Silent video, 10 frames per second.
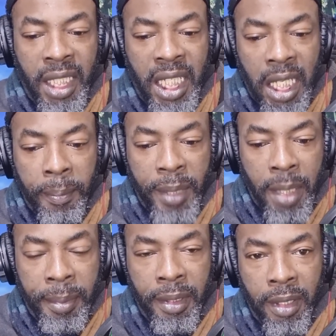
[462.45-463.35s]
gay
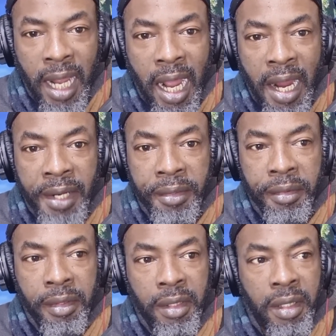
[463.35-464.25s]
people
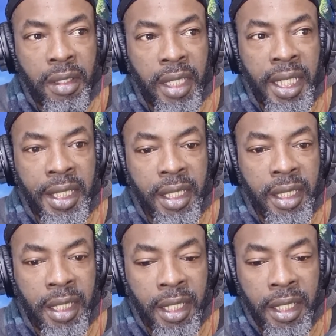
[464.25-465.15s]
are in